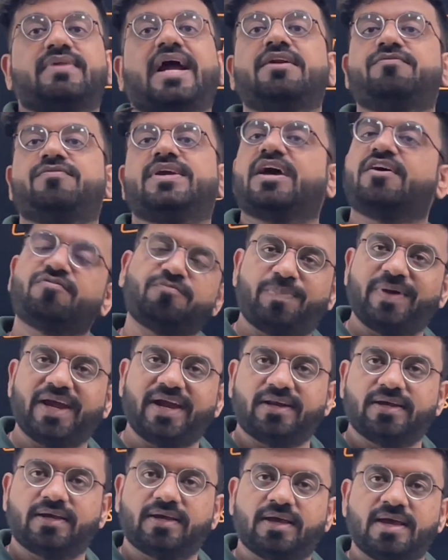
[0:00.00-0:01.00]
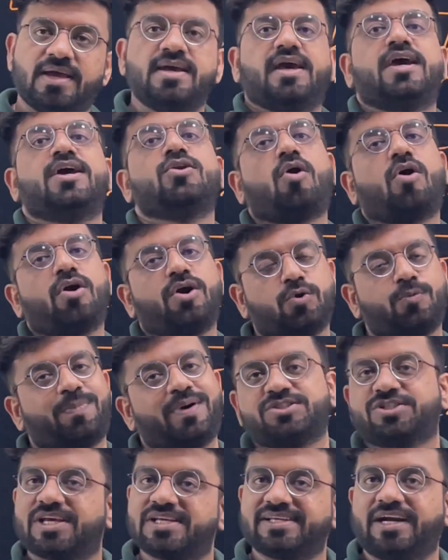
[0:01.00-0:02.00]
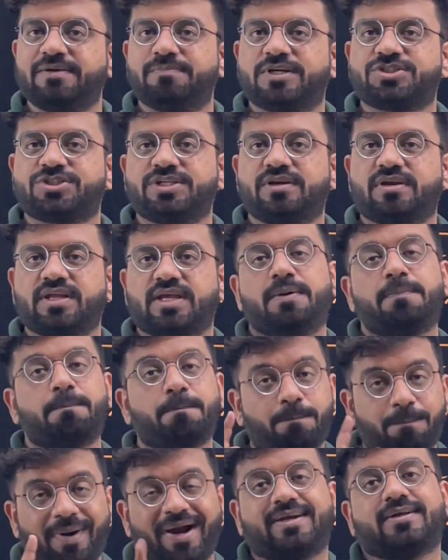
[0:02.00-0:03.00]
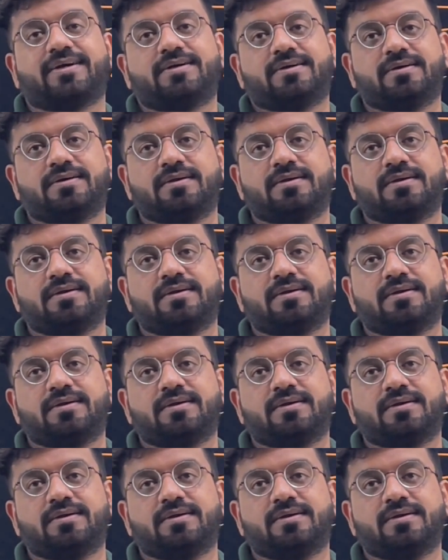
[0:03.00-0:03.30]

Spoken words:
that we have paid in order to purchase that machinery. But